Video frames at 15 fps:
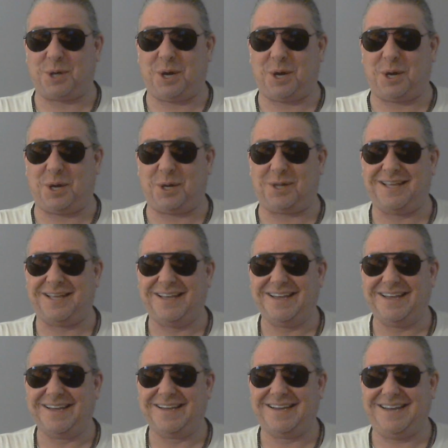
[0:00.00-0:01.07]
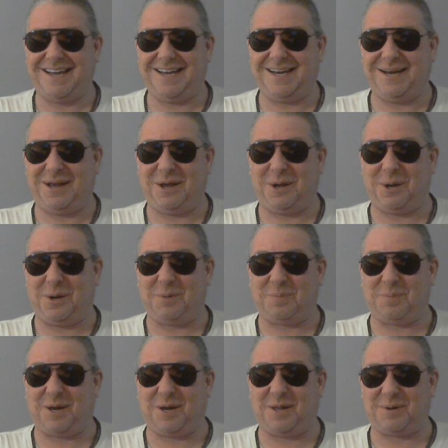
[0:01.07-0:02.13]
call. Get it all,
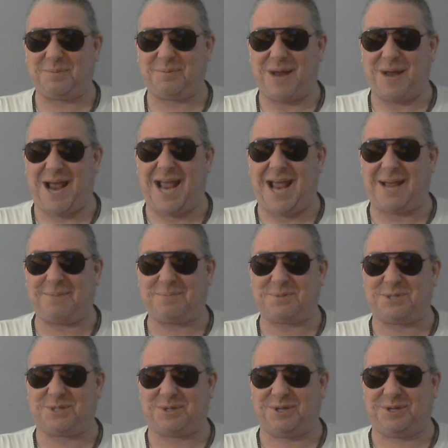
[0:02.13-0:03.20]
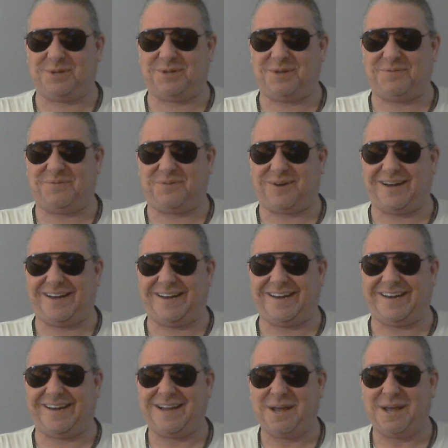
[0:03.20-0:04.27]
brother. Absolutely
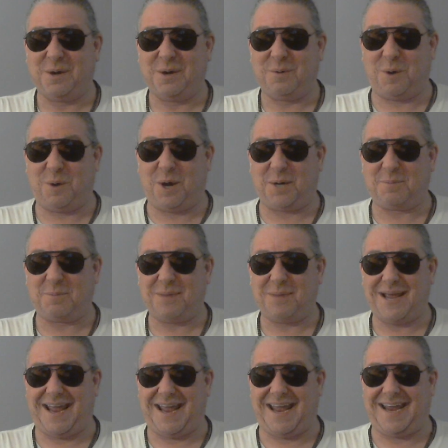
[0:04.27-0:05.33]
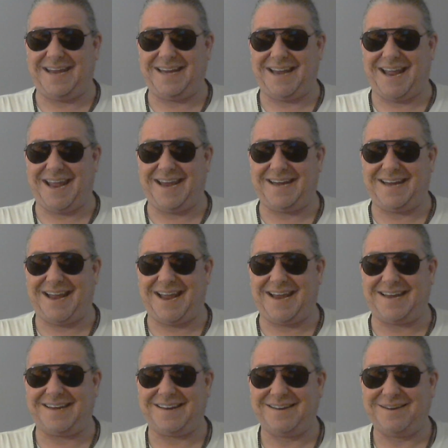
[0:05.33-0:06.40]
free. one eight eight
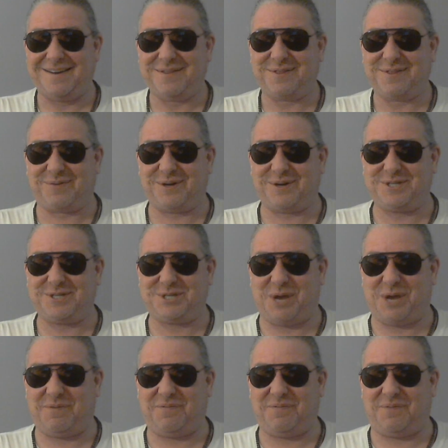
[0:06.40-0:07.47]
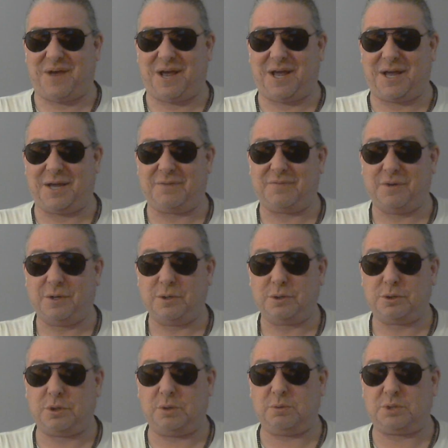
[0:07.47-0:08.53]
eight, three seven five,
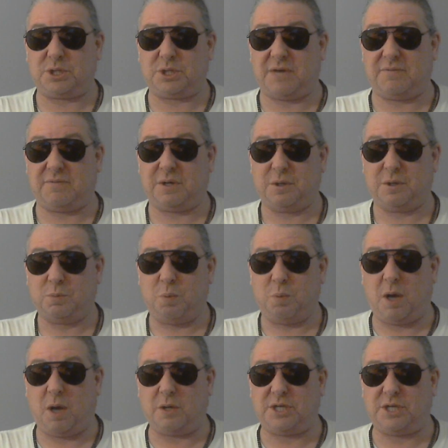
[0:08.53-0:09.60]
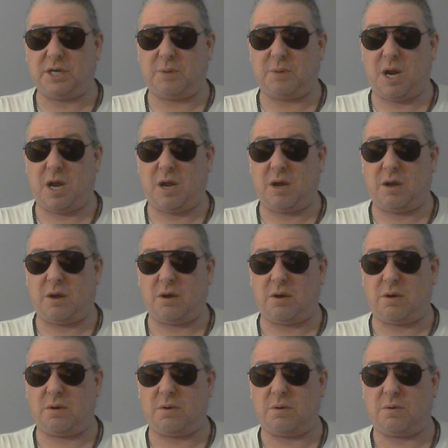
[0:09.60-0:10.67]
two seven one
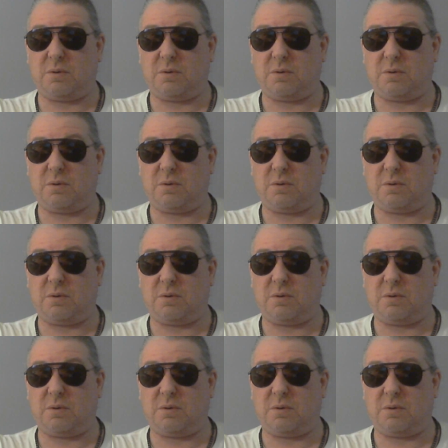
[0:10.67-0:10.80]
zero.